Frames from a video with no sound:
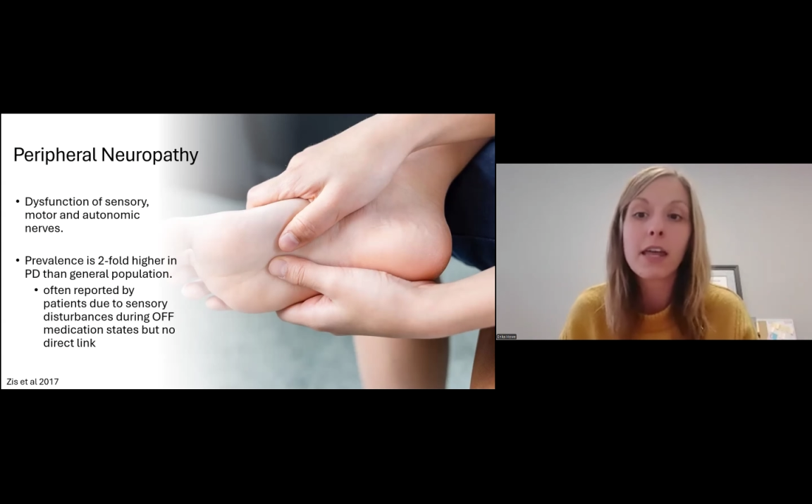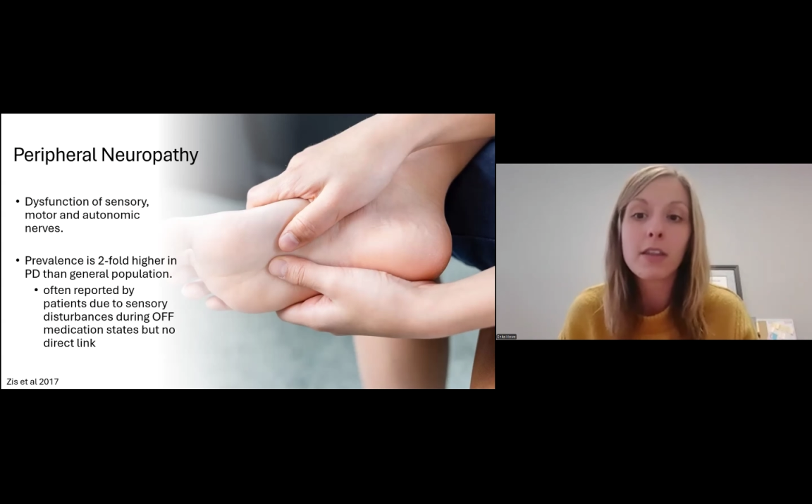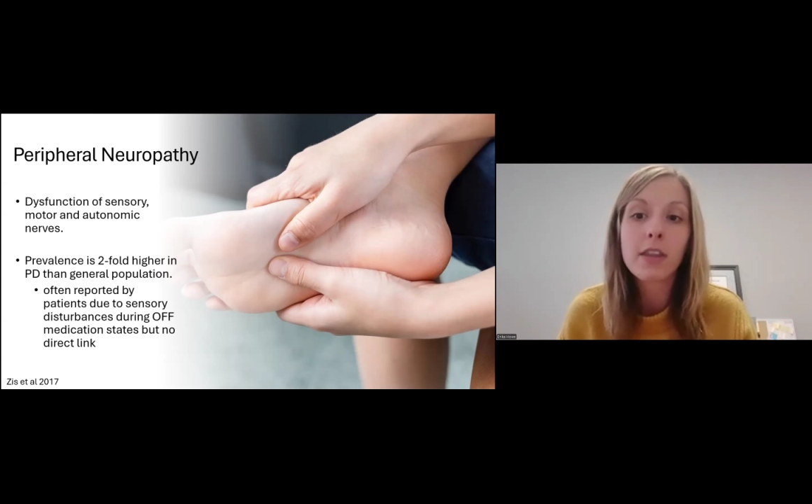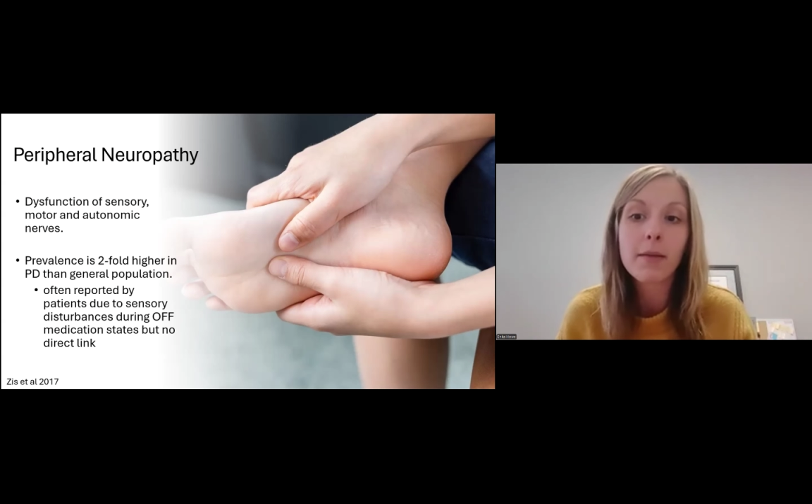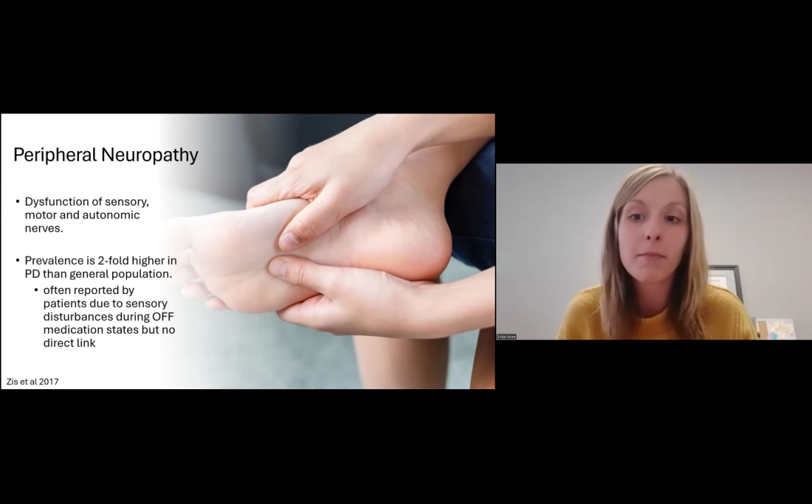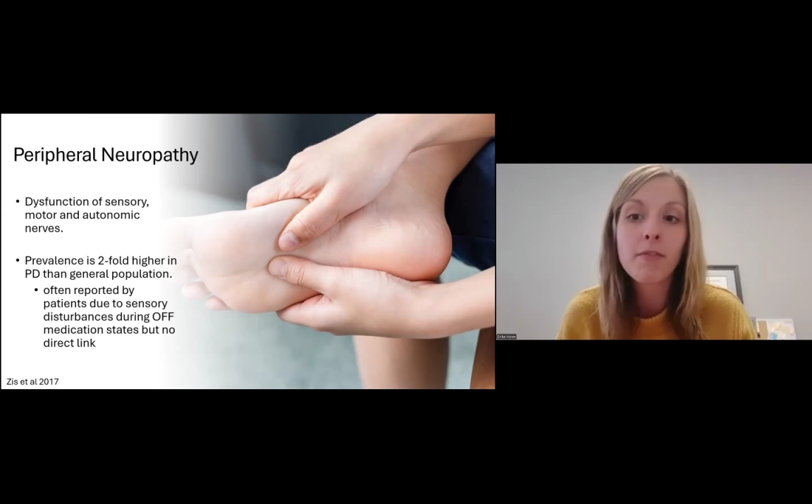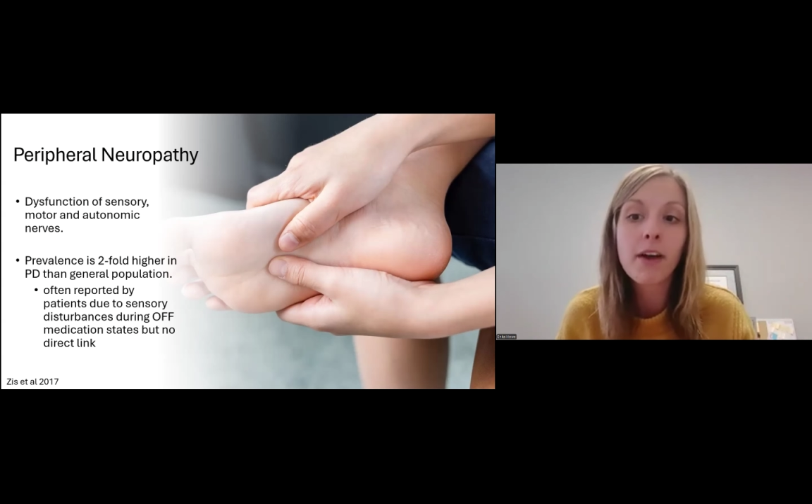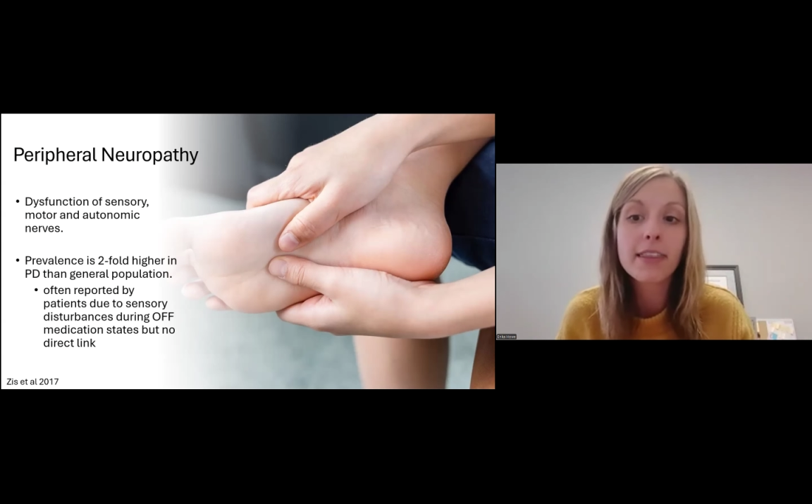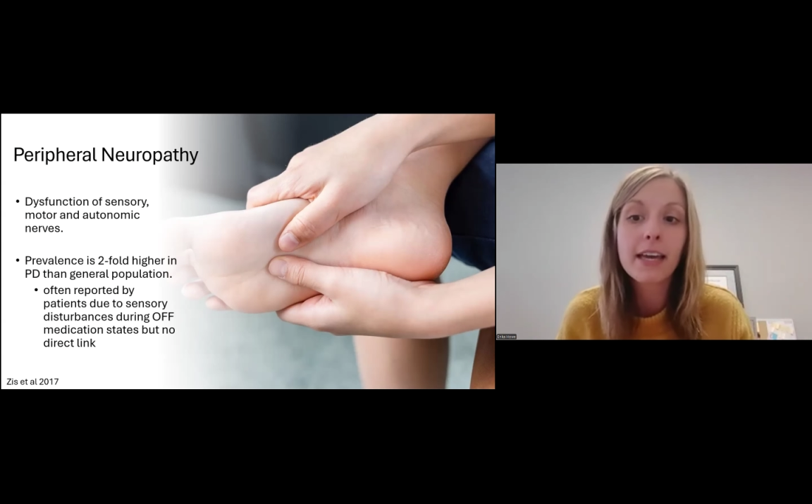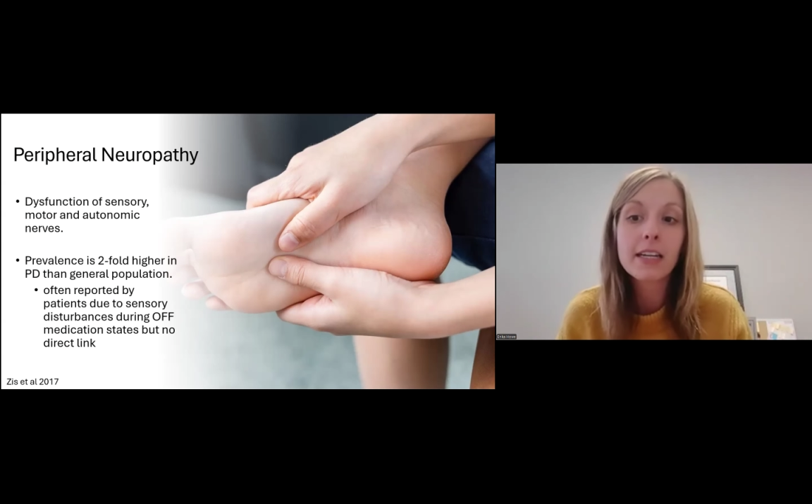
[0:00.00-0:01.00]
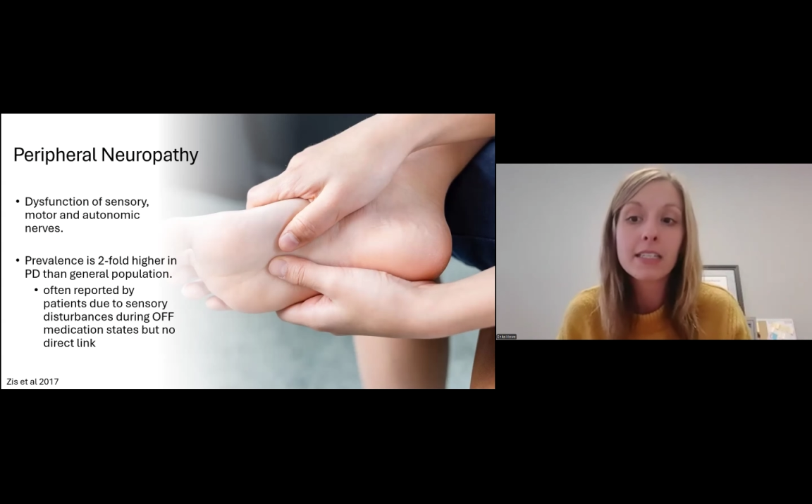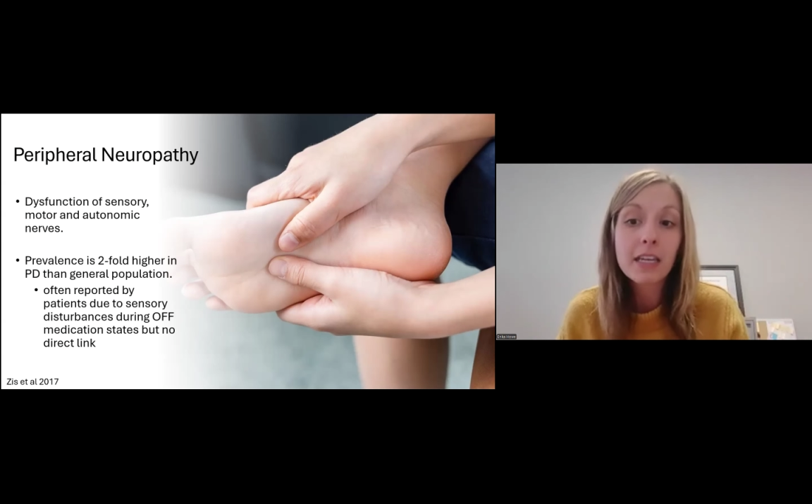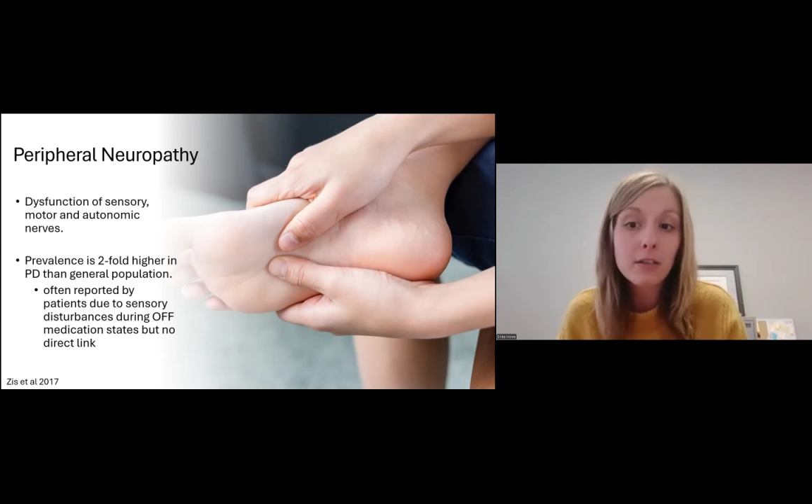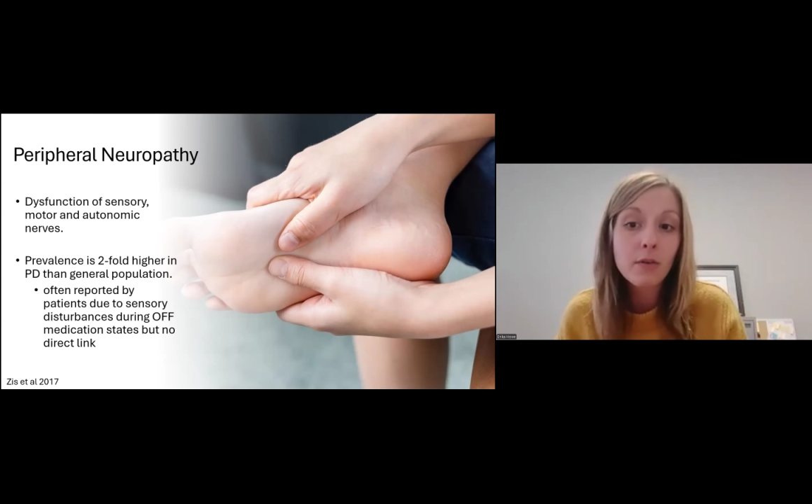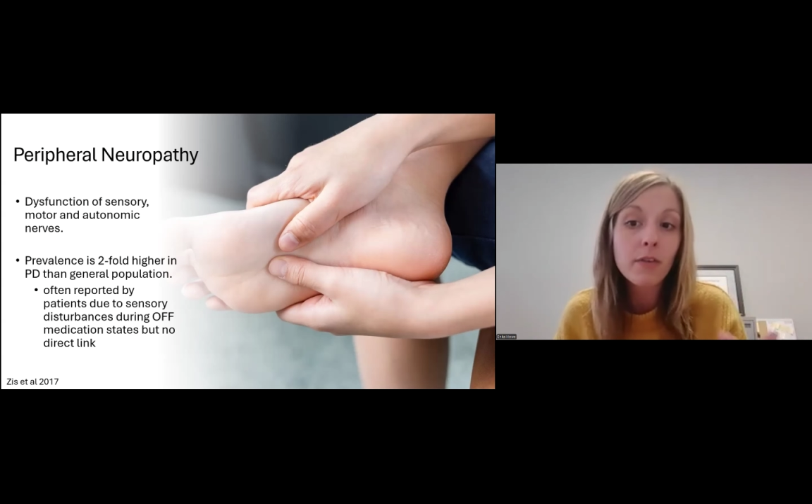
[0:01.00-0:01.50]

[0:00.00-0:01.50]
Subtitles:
and that provide that sensory